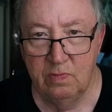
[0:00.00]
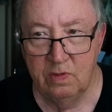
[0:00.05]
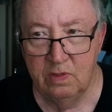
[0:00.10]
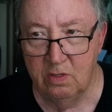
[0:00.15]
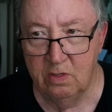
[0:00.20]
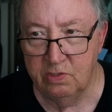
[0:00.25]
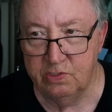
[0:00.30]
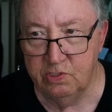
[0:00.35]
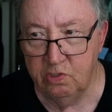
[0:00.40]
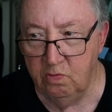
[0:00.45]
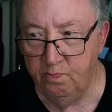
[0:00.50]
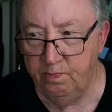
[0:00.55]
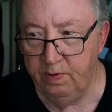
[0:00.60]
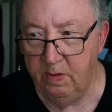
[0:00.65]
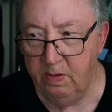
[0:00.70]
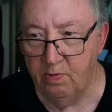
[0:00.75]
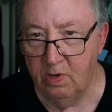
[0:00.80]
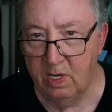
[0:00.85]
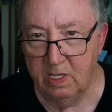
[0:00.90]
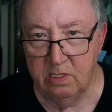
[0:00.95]
There's two
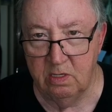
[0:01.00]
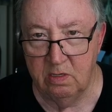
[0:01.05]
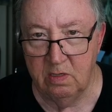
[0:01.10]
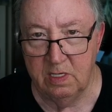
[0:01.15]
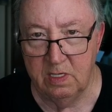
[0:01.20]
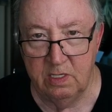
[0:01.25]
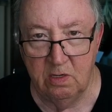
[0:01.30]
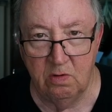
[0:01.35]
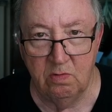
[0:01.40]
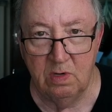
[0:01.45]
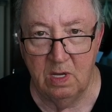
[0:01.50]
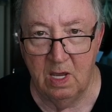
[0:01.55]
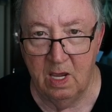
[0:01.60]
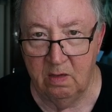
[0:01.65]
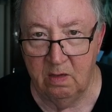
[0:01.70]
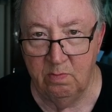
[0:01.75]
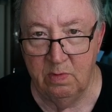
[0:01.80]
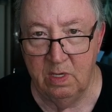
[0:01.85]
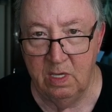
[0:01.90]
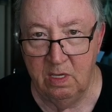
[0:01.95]
people out there that don't
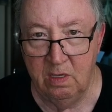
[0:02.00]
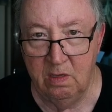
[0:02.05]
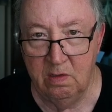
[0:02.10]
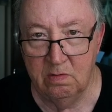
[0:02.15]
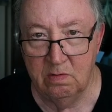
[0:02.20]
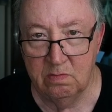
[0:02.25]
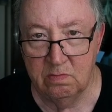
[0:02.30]
like me,